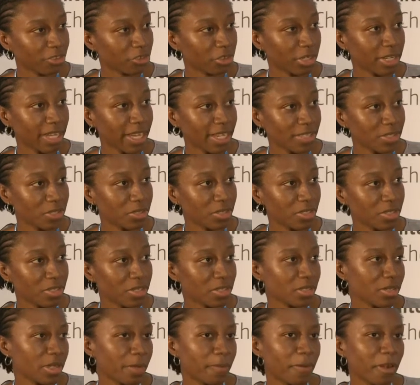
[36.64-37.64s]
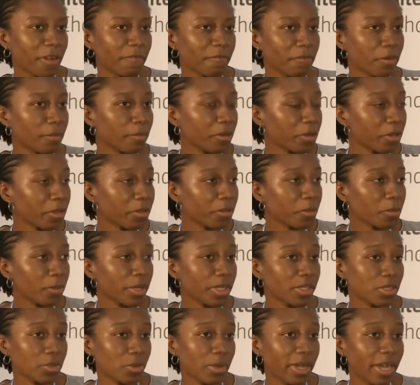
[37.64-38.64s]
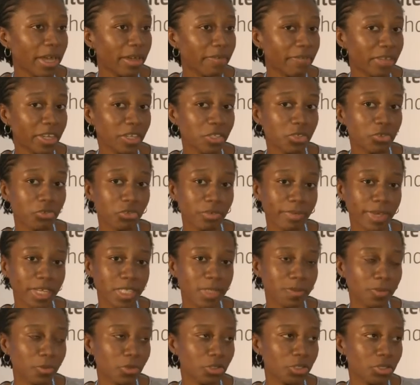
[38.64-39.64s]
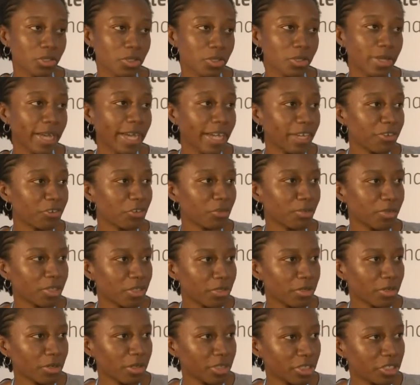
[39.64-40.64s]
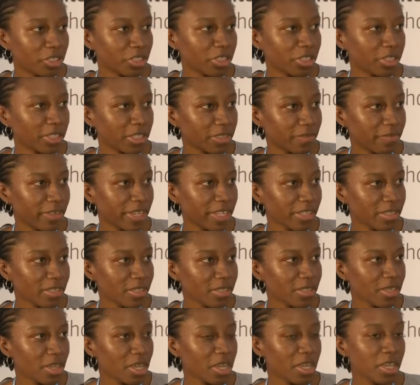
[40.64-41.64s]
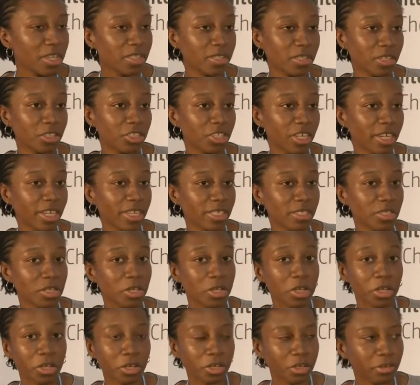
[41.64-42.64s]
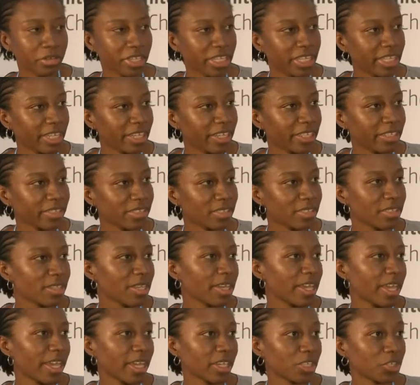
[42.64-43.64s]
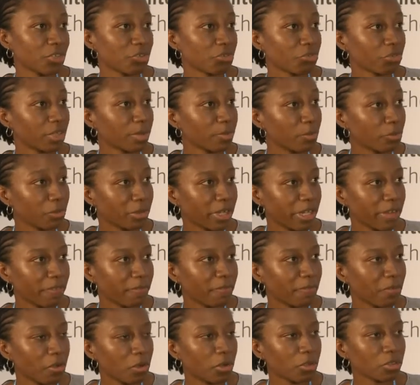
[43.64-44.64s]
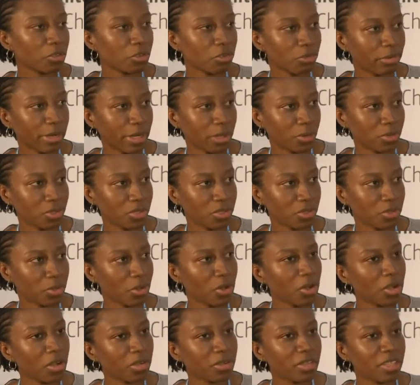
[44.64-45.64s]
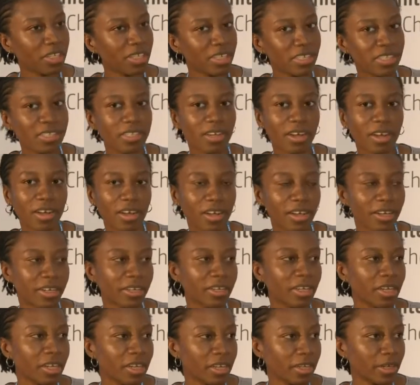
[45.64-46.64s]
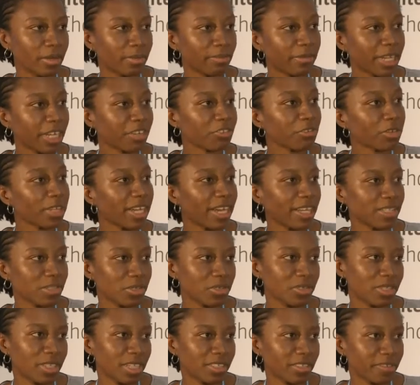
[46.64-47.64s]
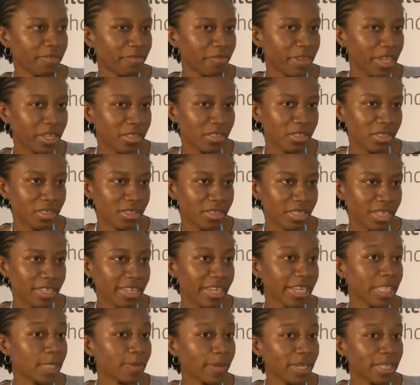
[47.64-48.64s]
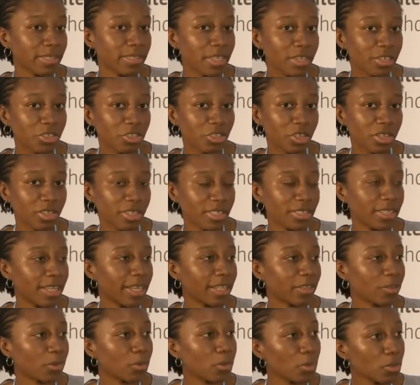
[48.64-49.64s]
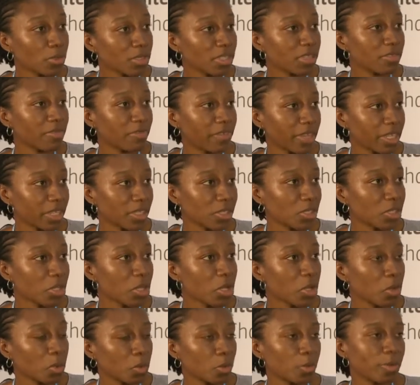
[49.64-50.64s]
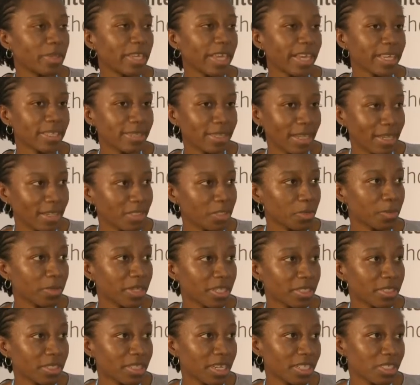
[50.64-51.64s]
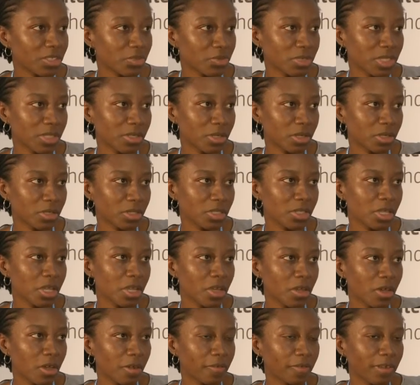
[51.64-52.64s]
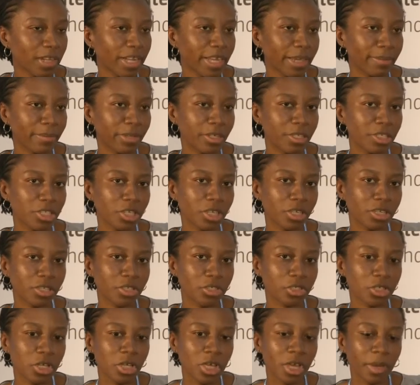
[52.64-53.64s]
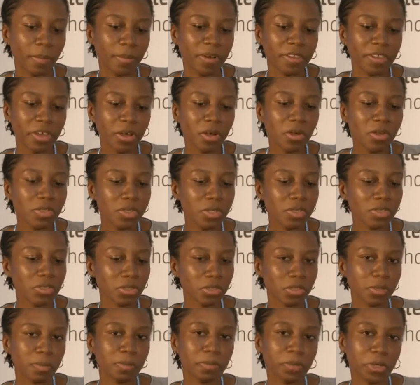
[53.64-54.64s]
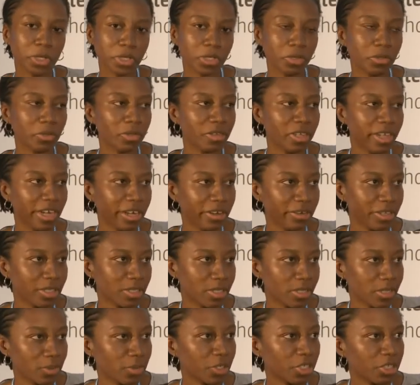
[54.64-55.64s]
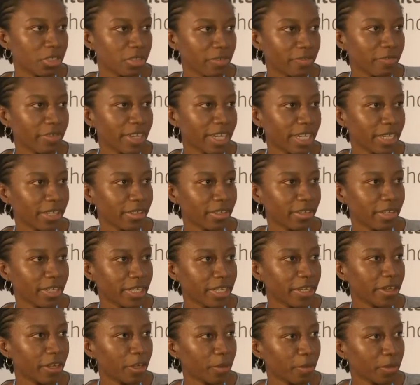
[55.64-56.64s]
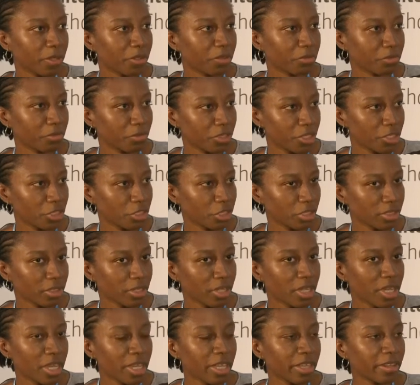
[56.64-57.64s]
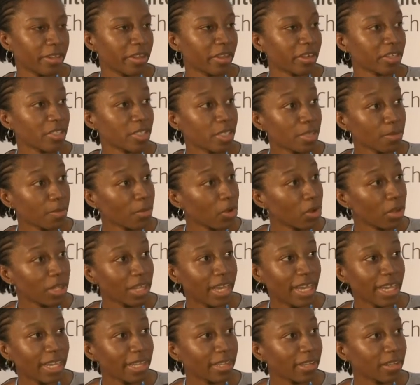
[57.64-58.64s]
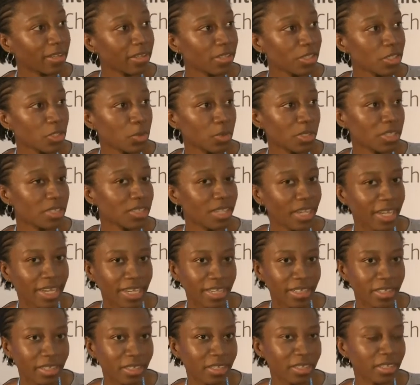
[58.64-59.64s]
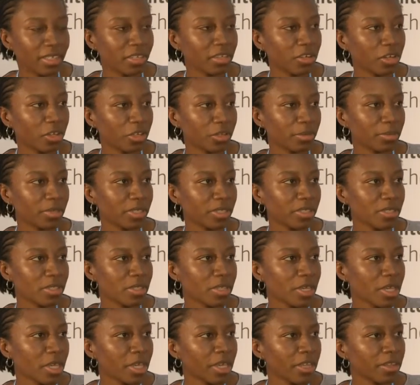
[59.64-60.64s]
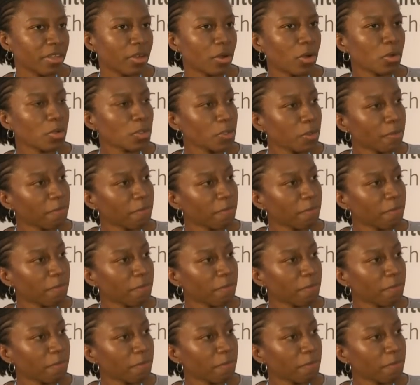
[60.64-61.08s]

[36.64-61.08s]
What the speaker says: hazards. Apart from earthquakes, you have extreme exposures to hydrometeorological events such as hurricanes, extreme rainfall, drought. So all these are natural hazards that affect us, and the expectation is that those events will be exacerbated as a result of climate change. But there are also certain peculiarities which define the Caribbean region. They are small islands with tiny economies. They're also